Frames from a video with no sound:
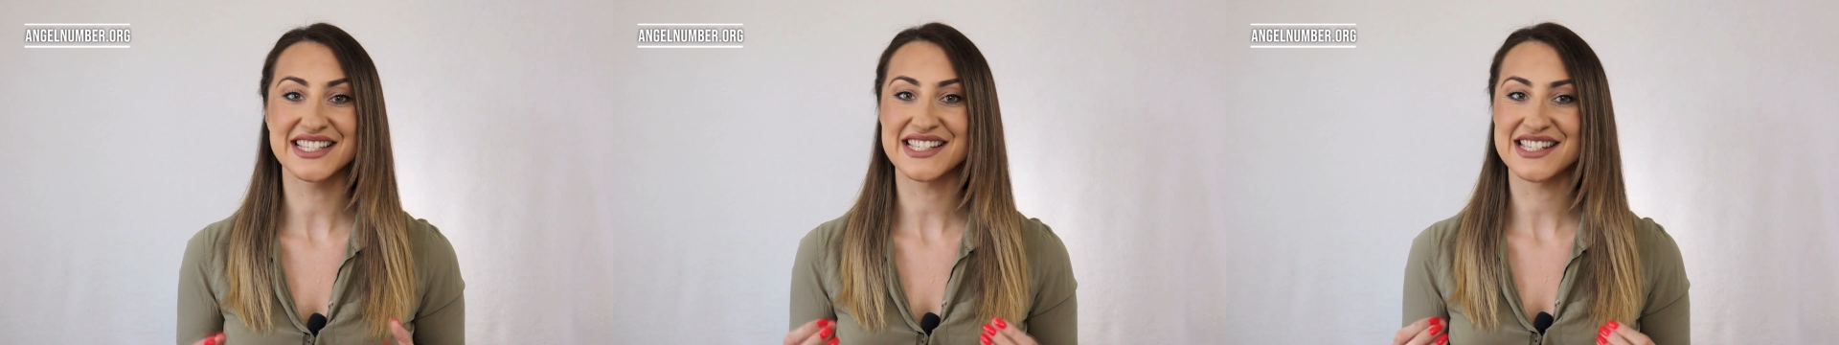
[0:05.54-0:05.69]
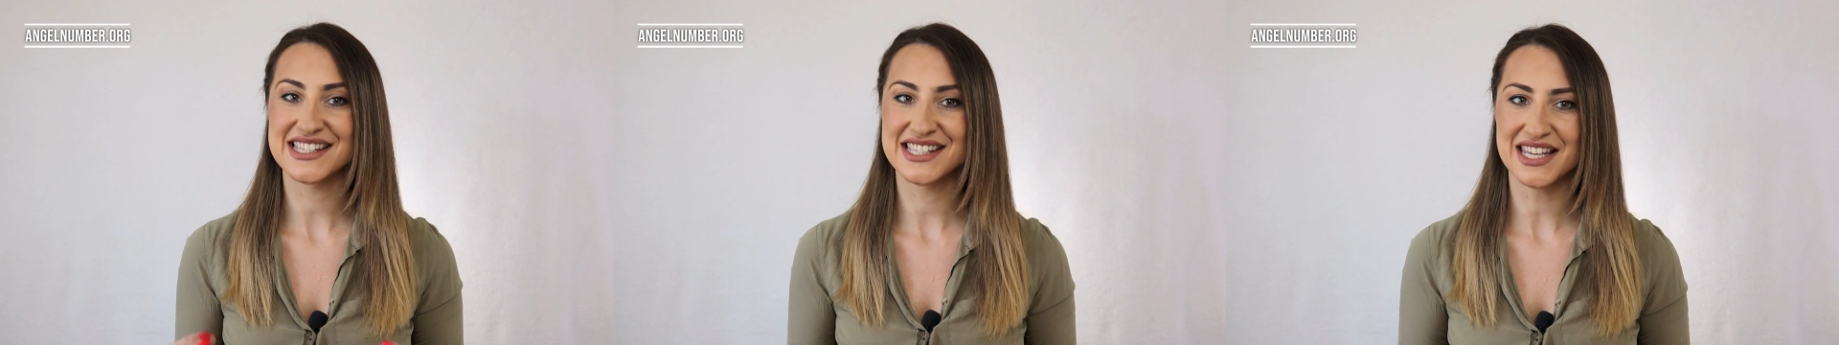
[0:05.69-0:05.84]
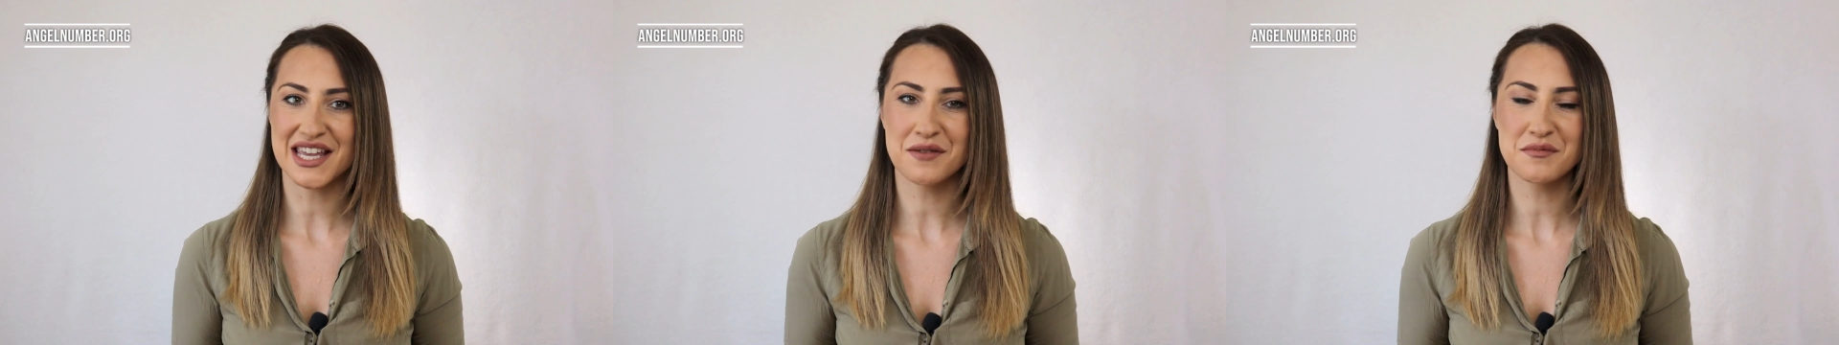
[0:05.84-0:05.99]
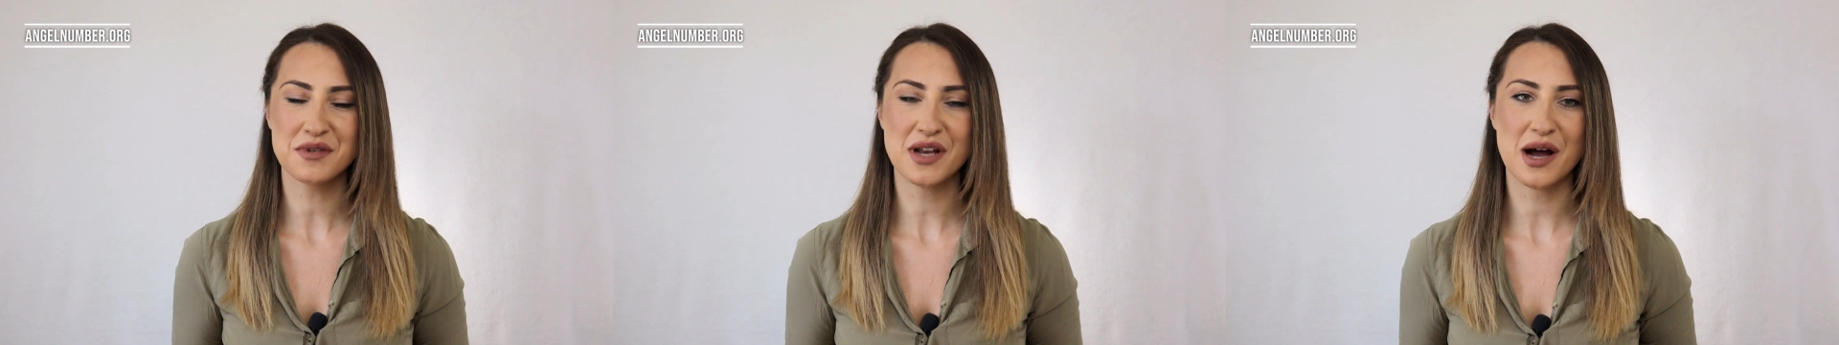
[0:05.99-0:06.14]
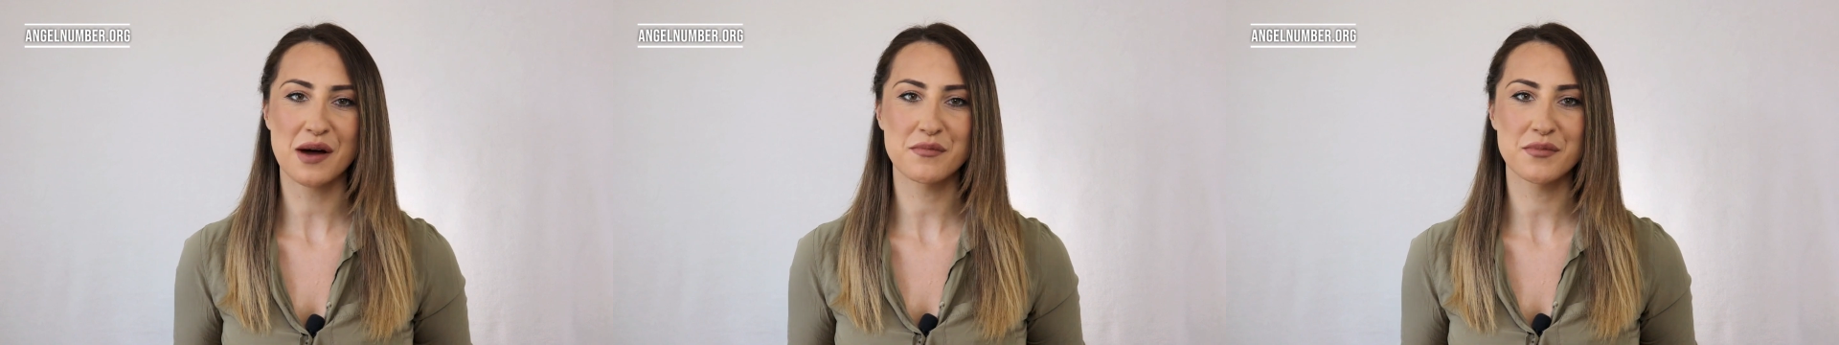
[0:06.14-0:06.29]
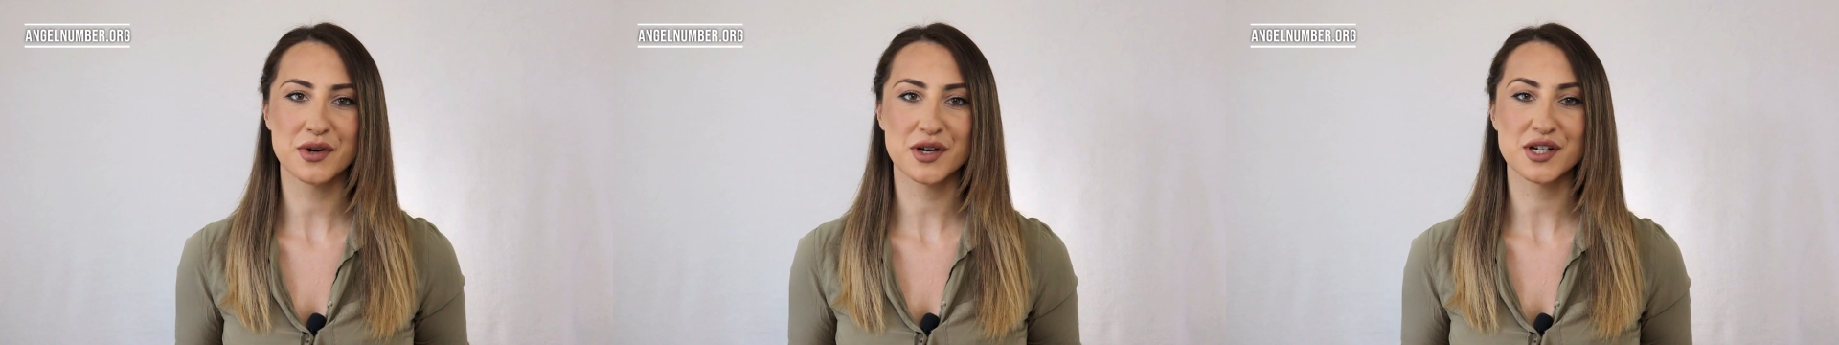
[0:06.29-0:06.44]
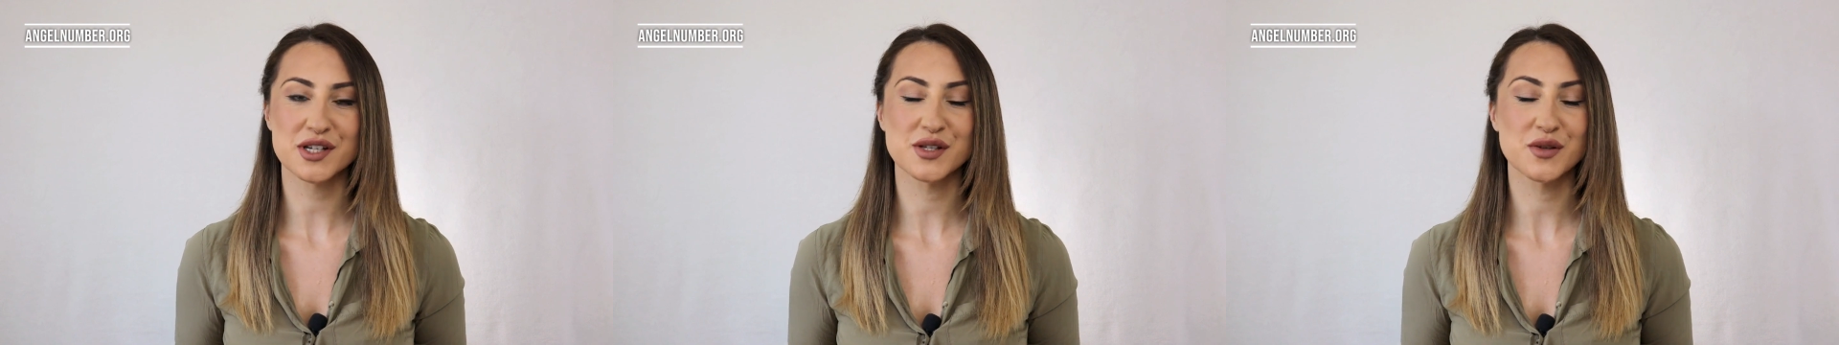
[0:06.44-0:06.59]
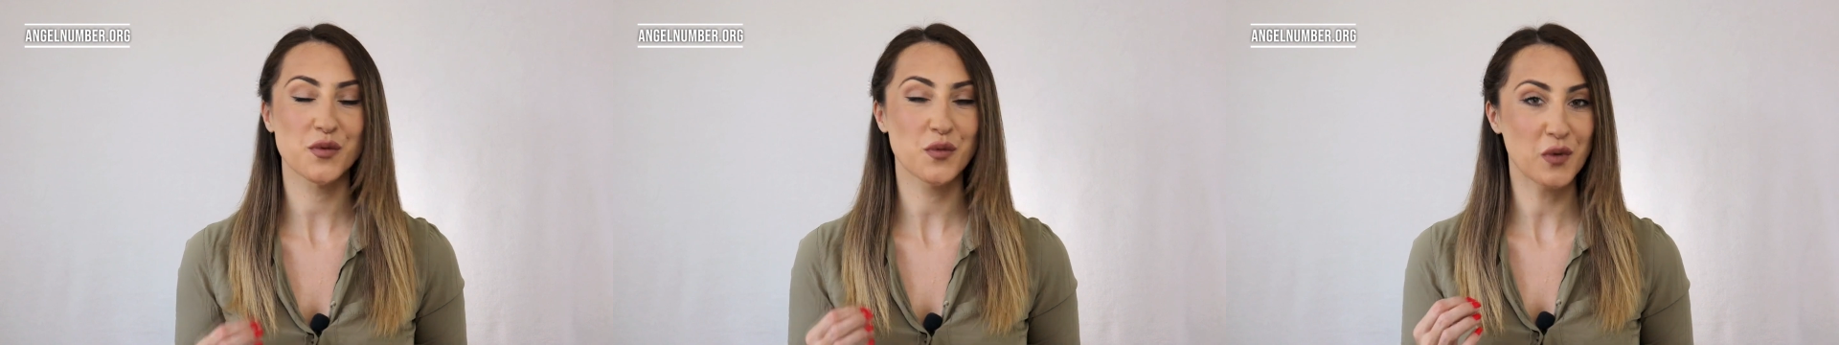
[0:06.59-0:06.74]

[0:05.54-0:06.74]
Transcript: the same numbers